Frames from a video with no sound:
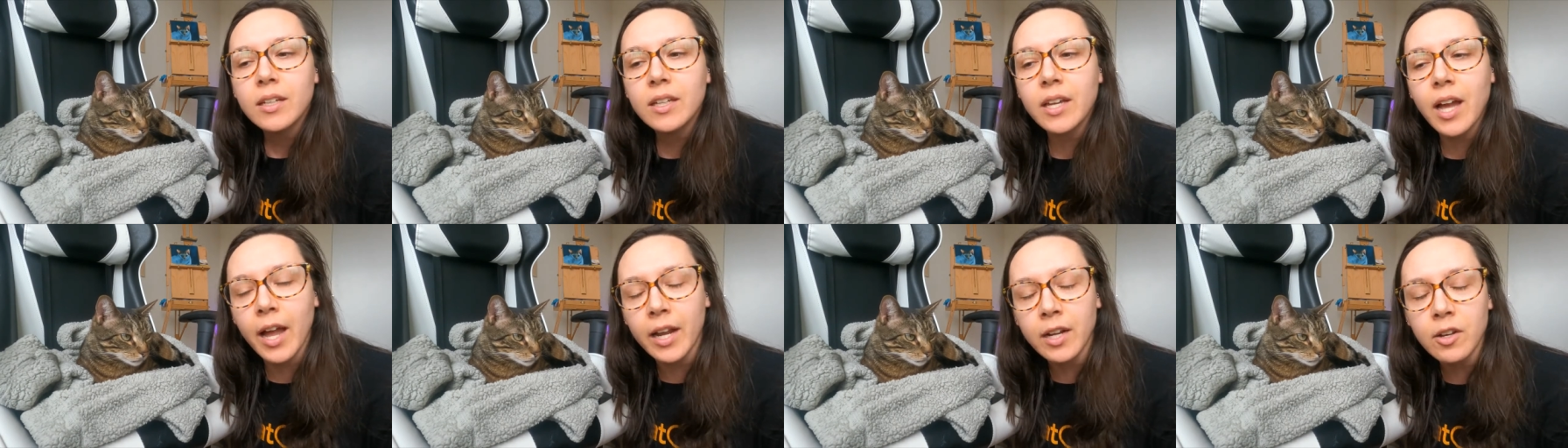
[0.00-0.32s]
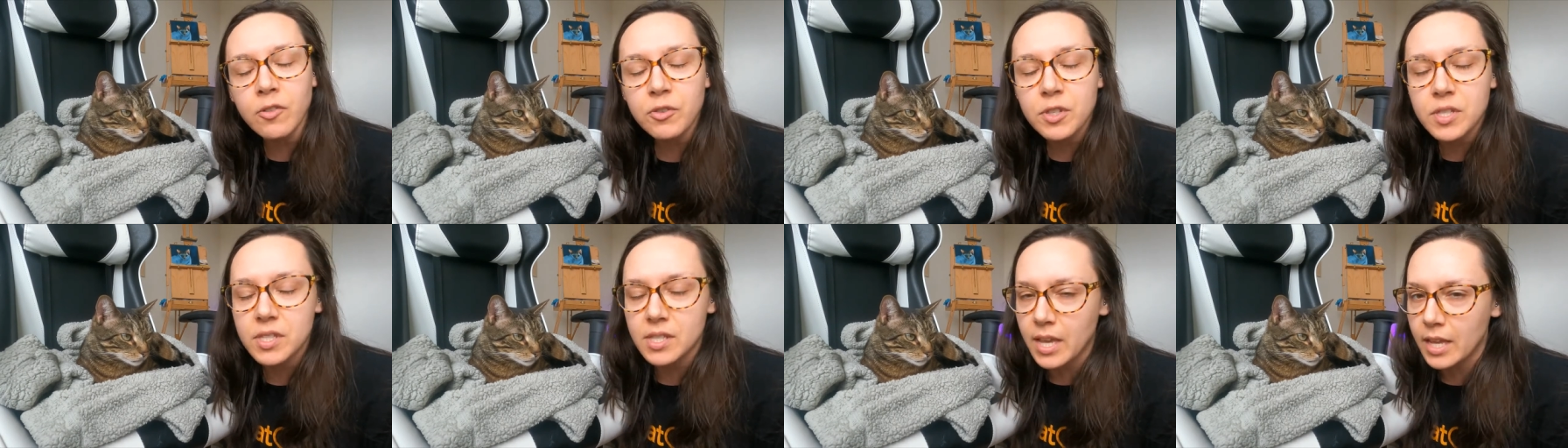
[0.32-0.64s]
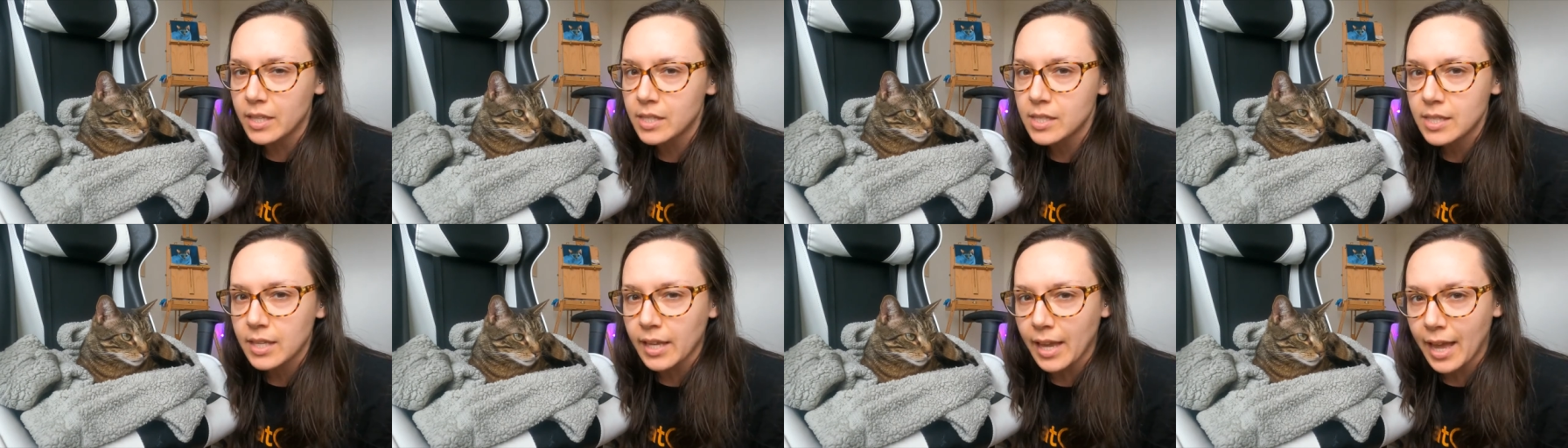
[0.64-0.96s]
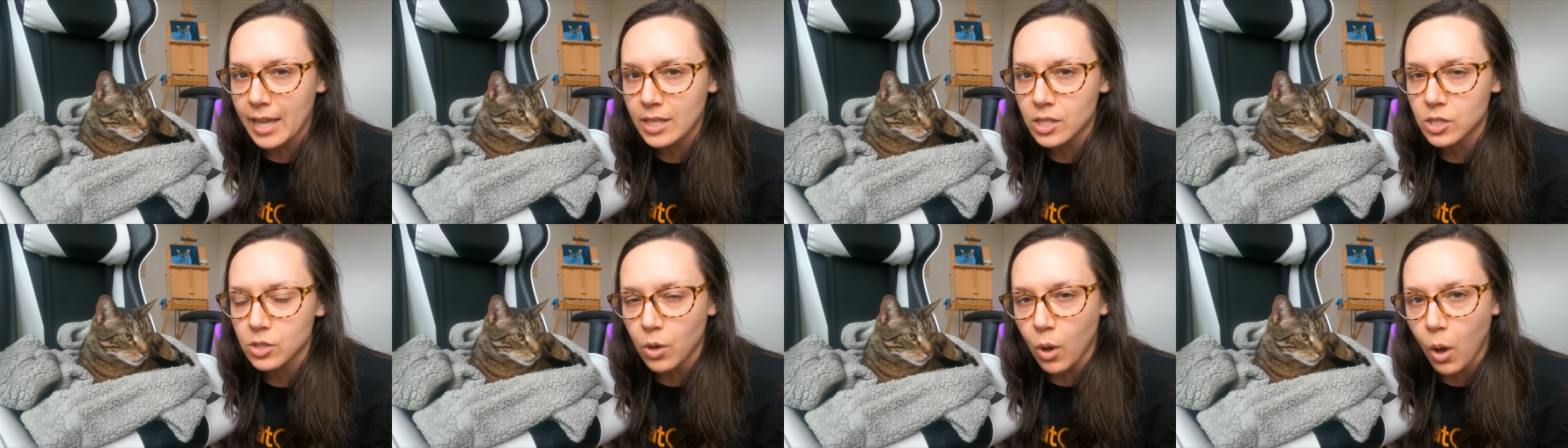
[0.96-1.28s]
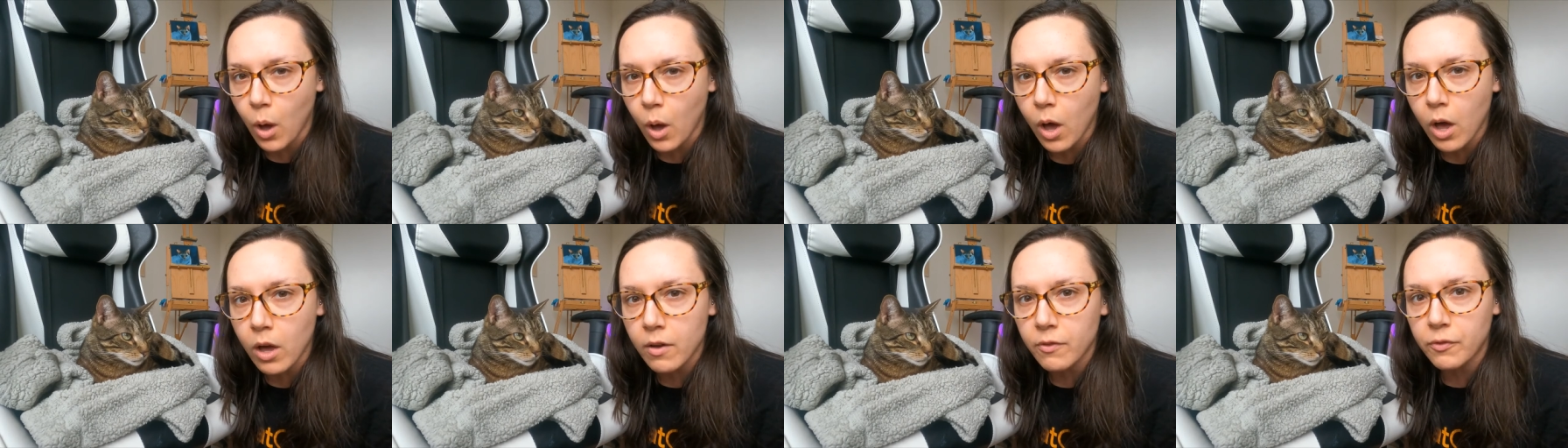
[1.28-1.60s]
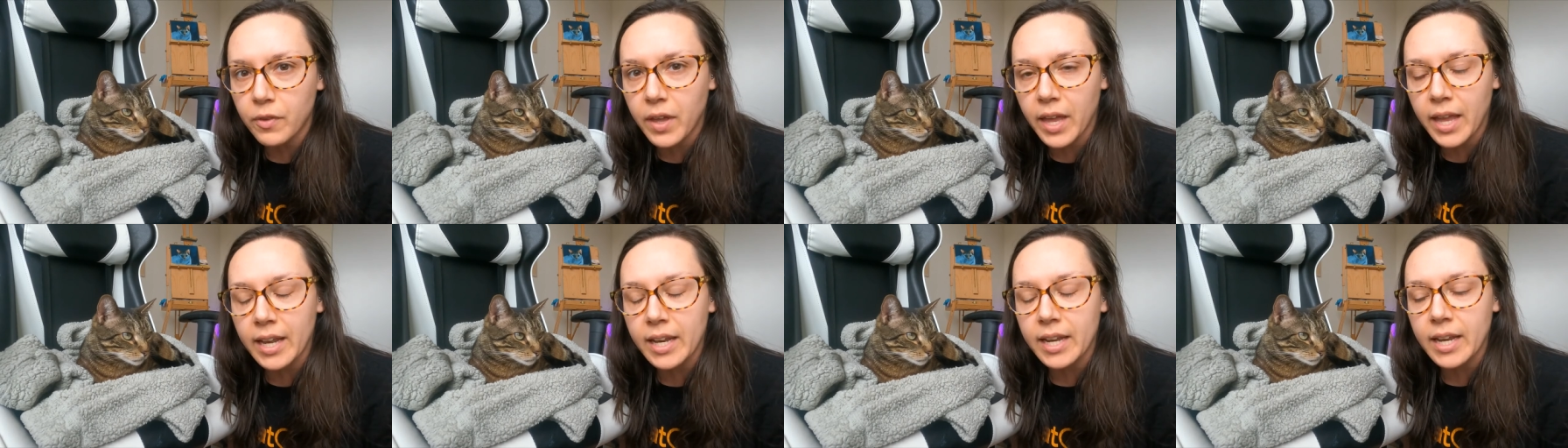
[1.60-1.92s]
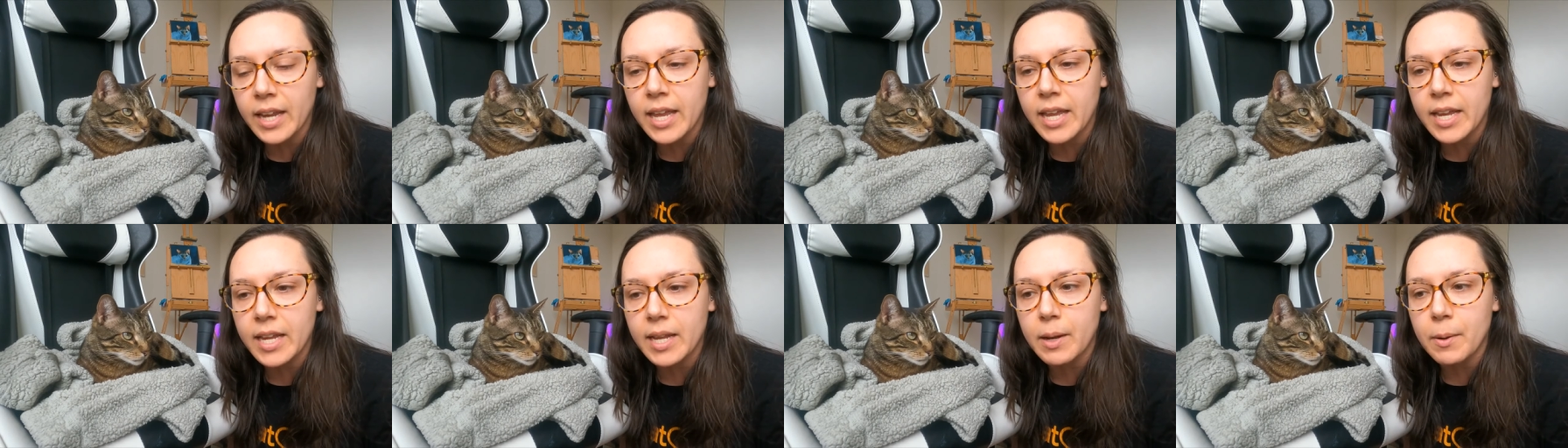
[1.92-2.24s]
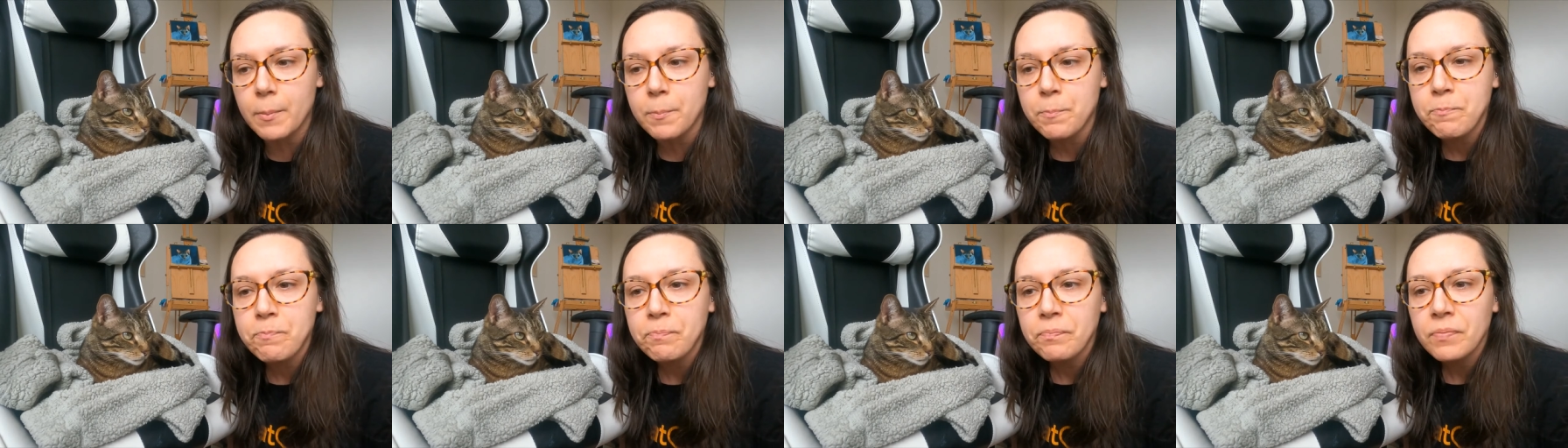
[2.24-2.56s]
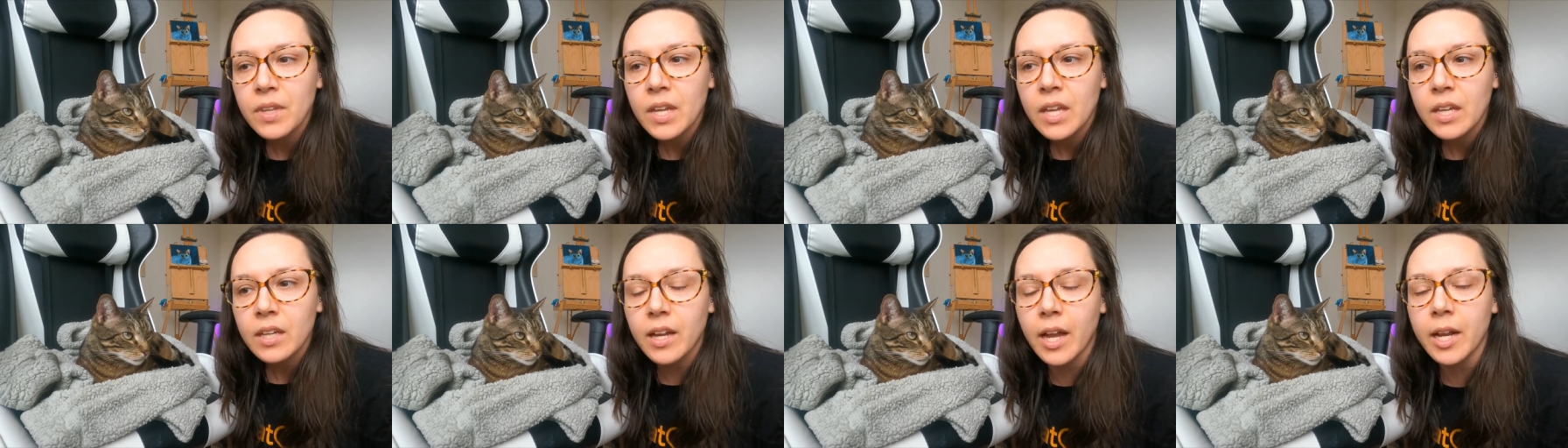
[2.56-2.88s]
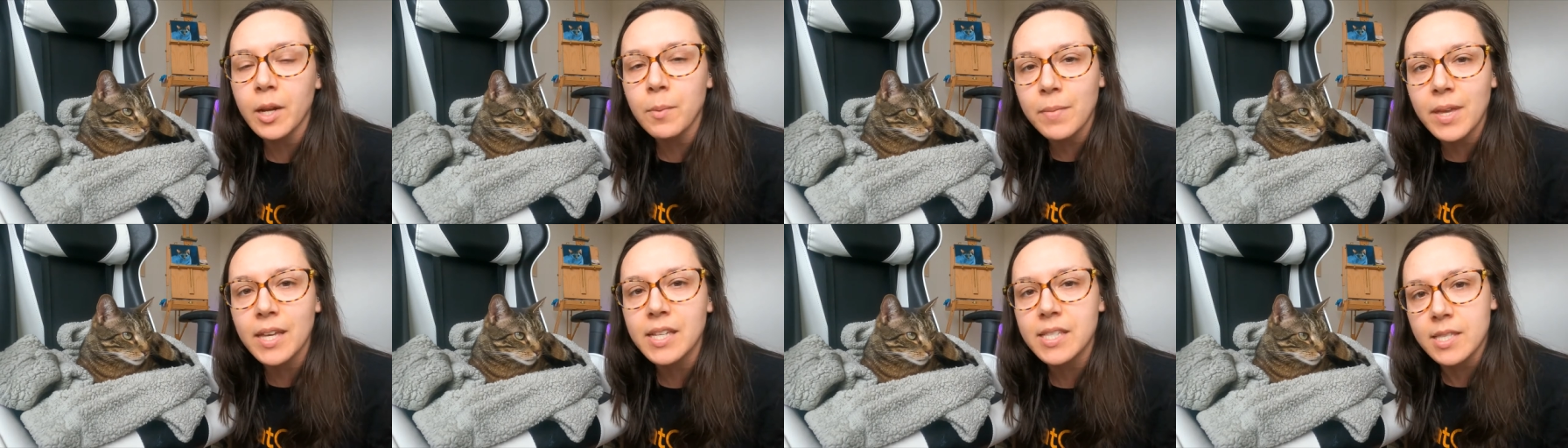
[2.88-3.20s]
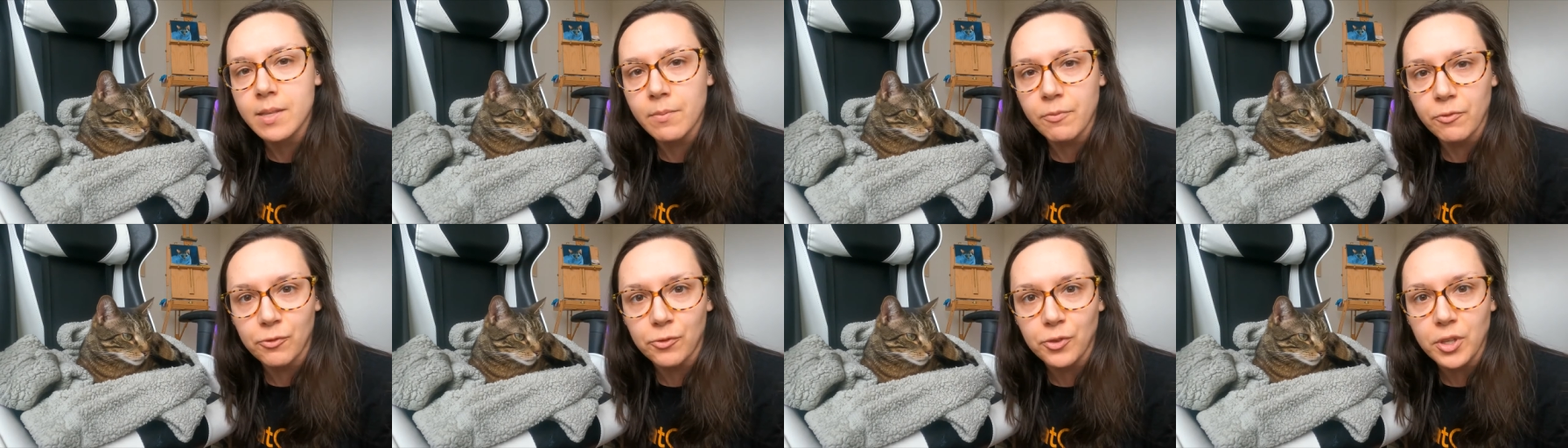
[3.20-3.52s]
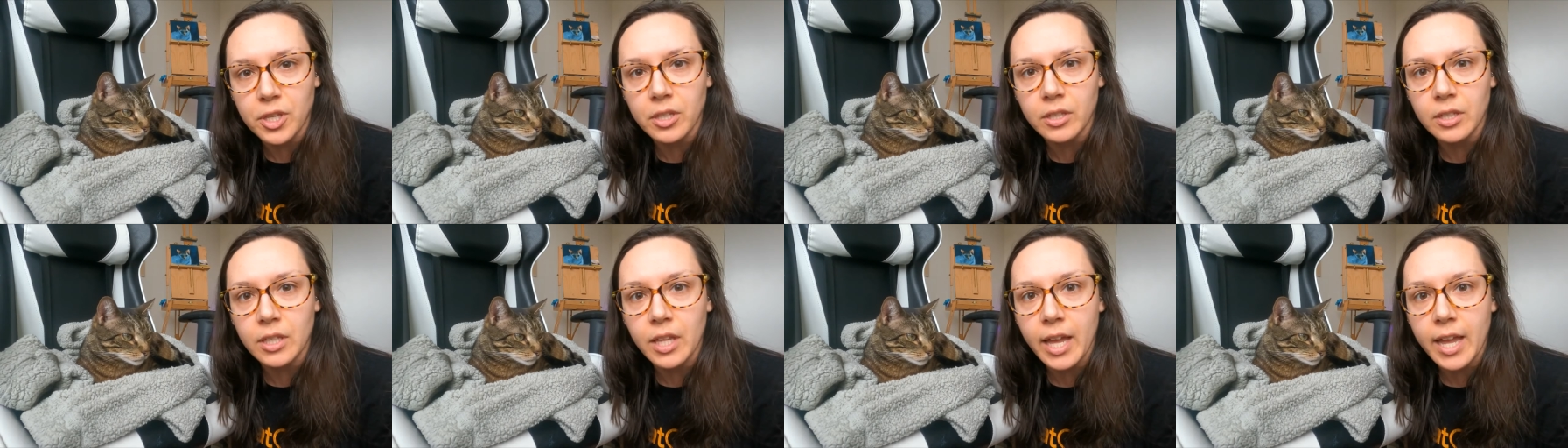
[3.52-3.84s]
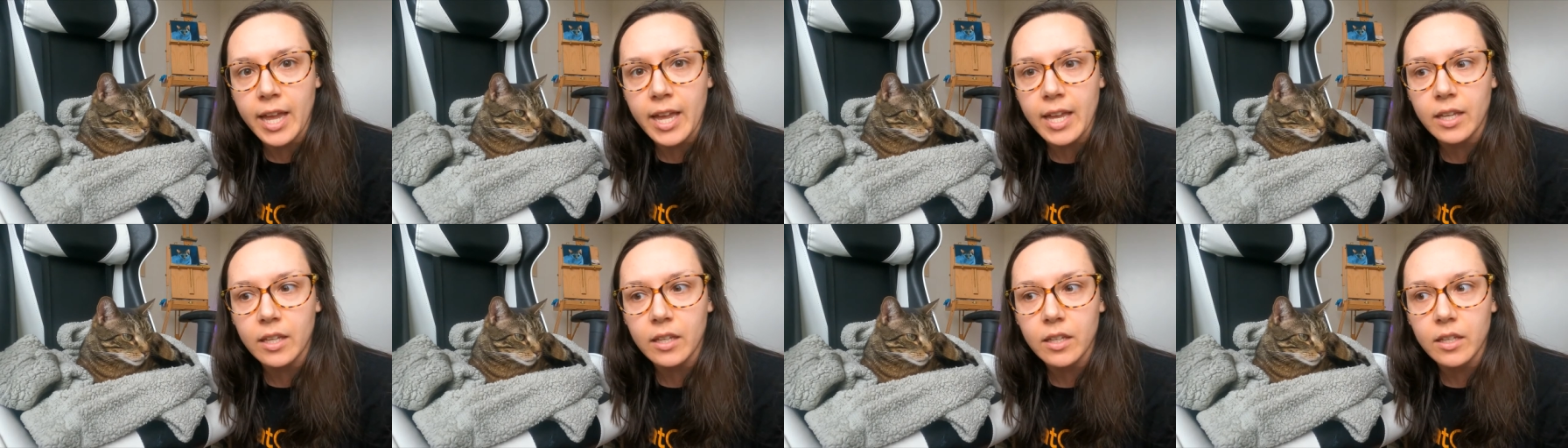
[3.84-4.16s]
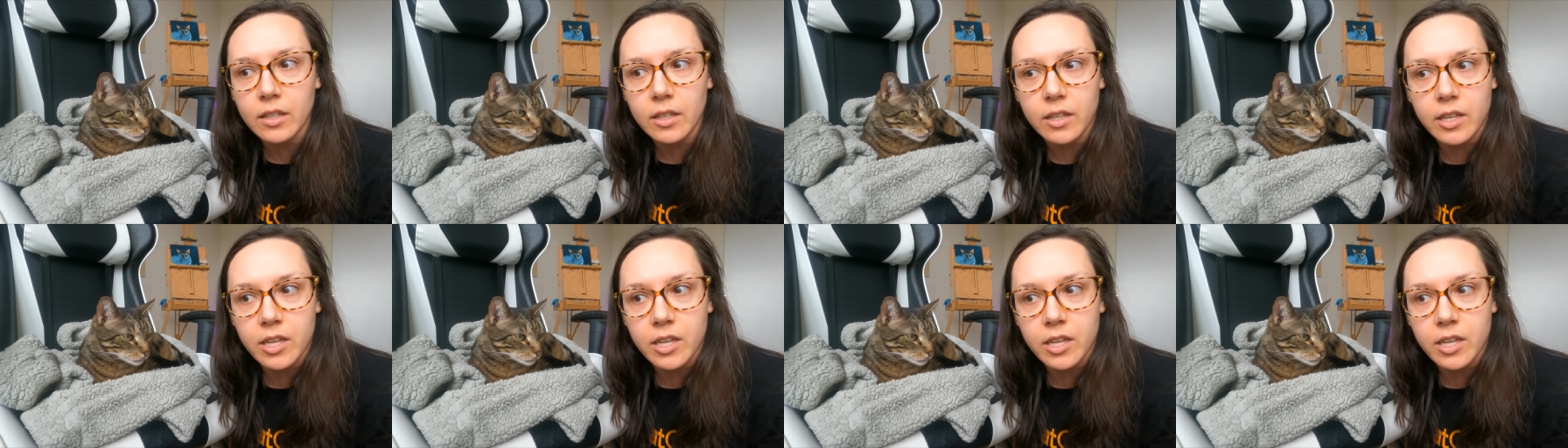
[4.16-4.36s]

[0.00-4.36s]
kind of sets cats off, and it kind of makes them feel like,